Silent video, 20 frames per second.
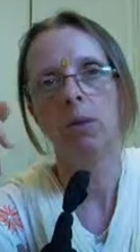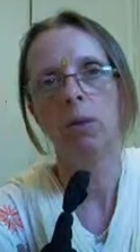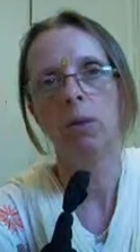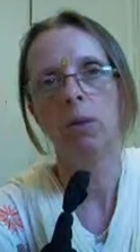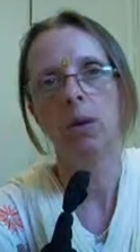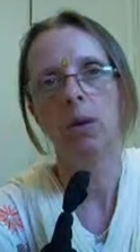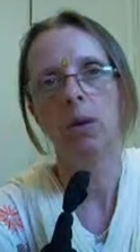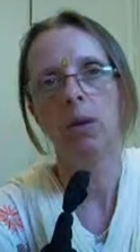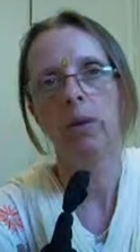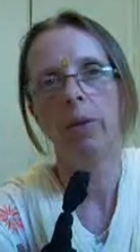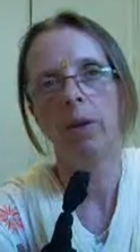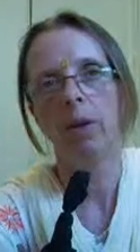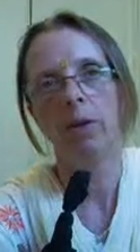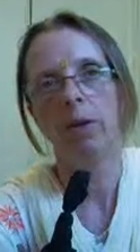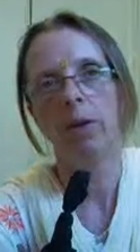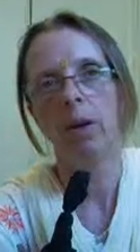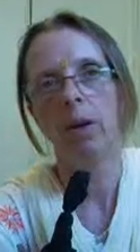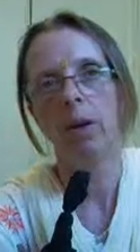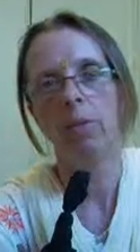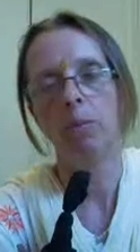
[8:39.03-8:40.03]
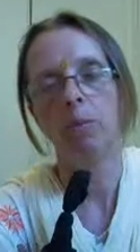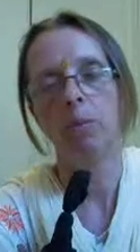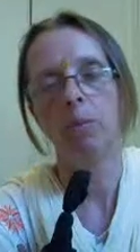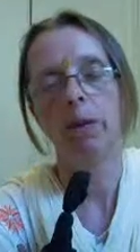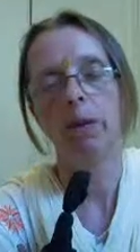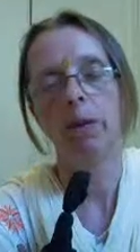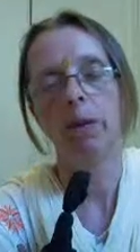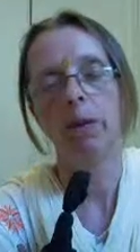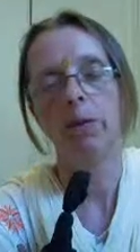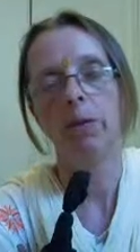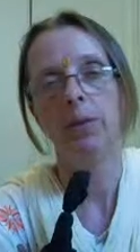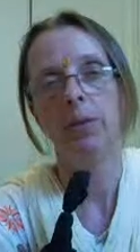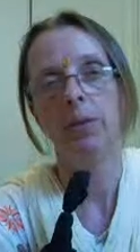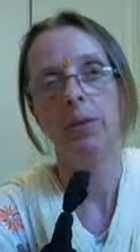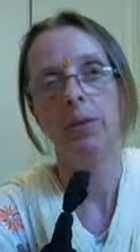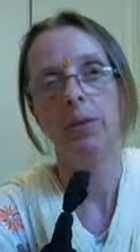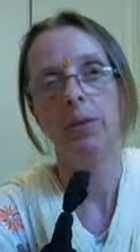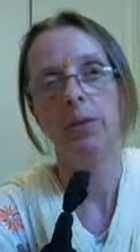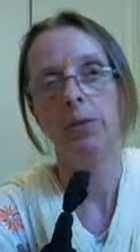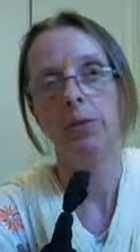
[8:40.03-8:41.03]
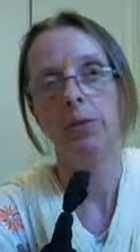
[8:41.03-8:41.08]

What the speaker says: we owe that to them? I don't know.